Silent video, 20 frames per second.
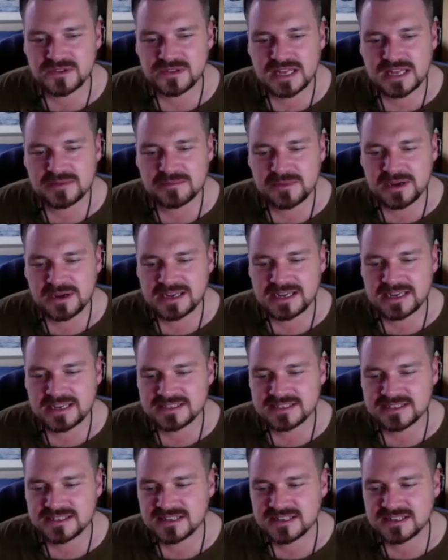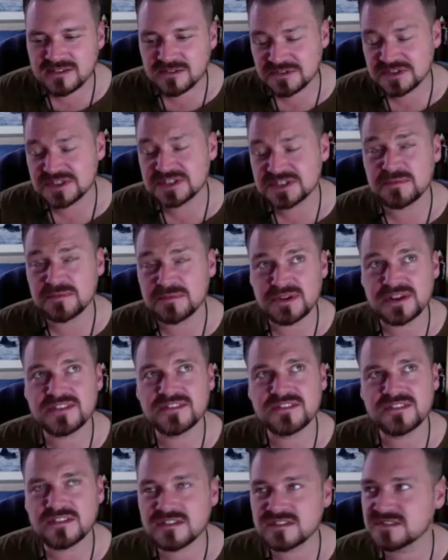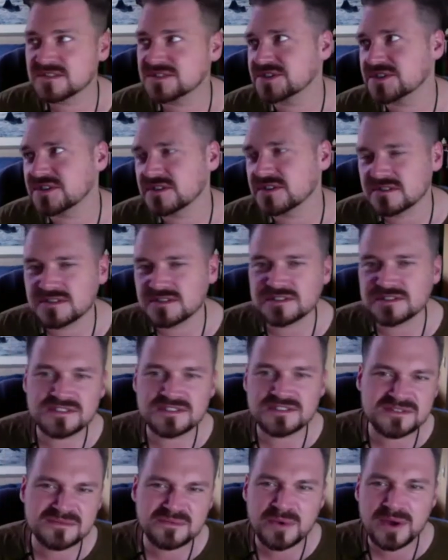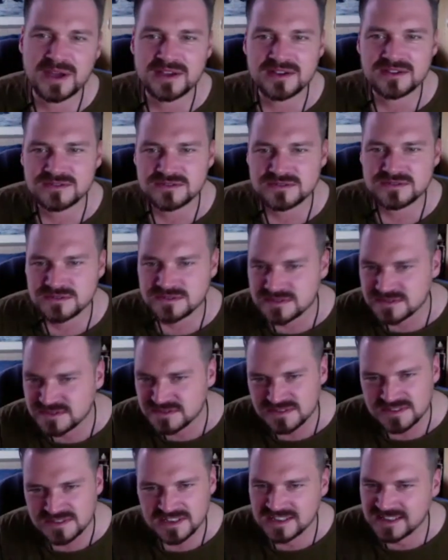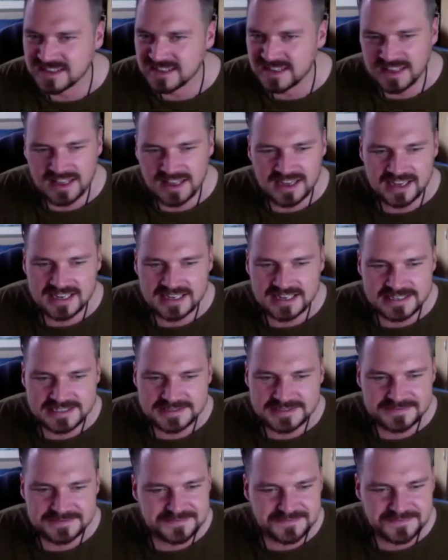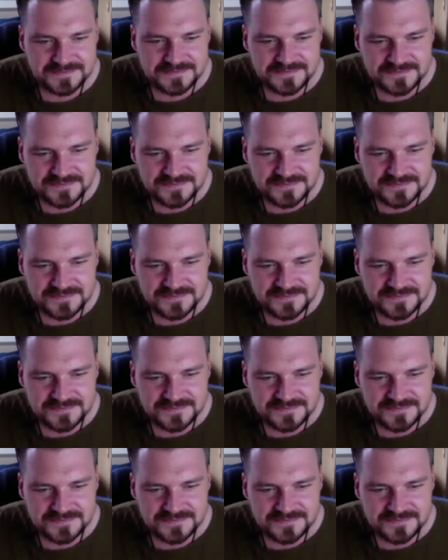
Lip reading: landmarks in obviously Britain, Scotland, Wales, and